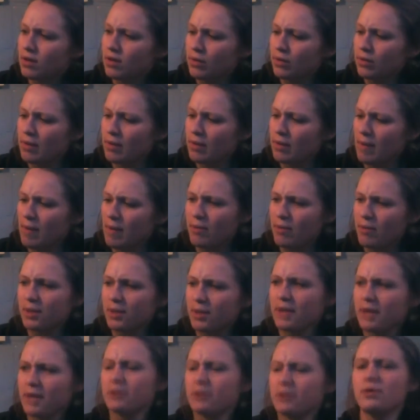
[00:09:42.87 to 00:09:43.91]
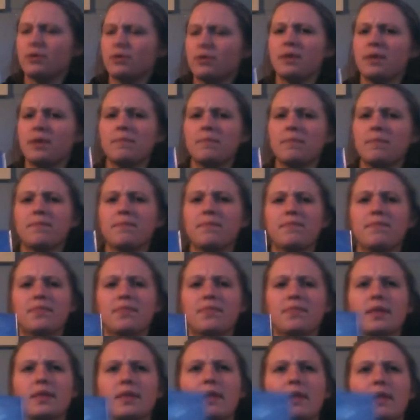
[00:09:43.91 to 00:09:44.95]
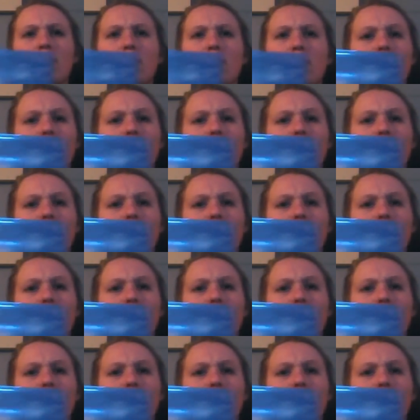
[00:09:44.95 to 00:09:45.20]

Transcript: Do you remember what they were doing? They were